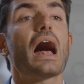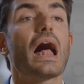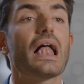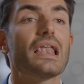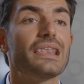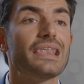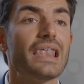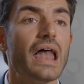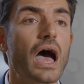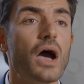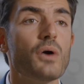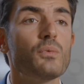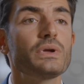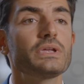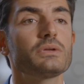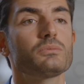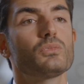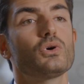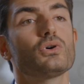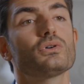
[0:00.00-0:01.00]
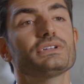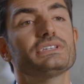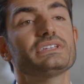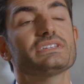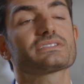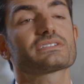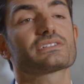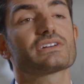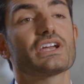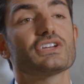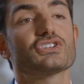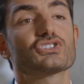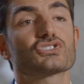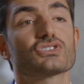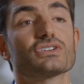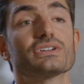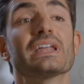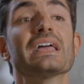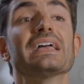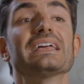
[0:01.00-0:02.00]
allowing more
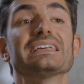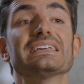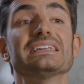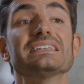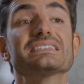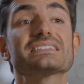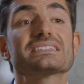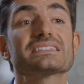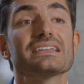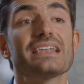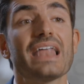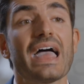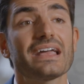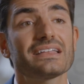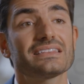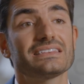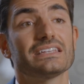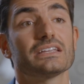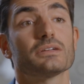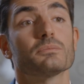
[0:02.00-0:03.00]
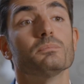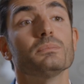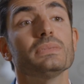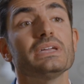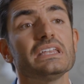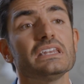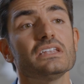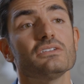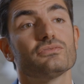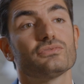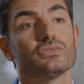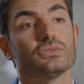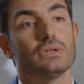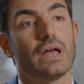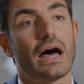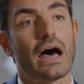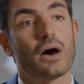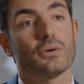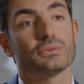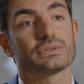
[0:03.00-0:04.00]
discretion in selecting meaningful
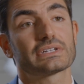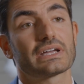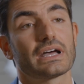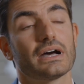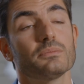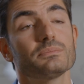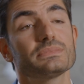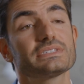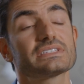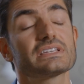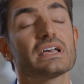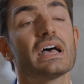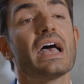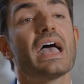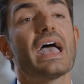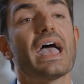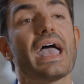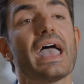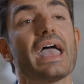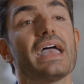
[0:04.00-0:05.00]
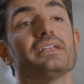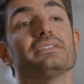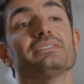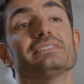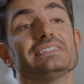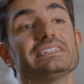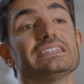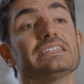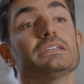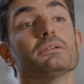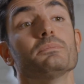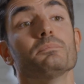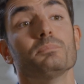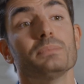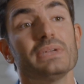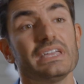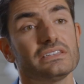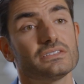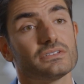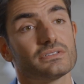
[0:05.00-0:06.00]
outcomes, and the
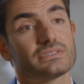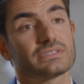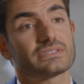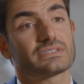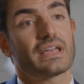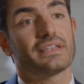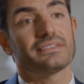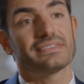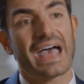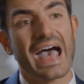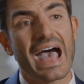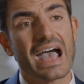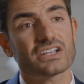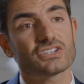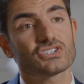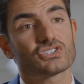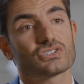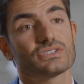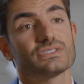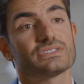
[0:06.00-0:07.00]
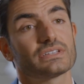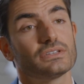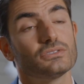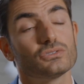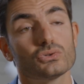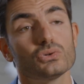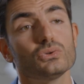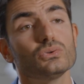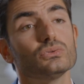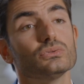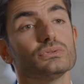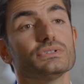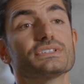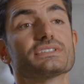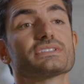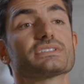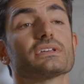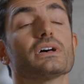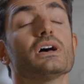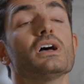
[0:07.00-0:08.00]
methods and actions and tools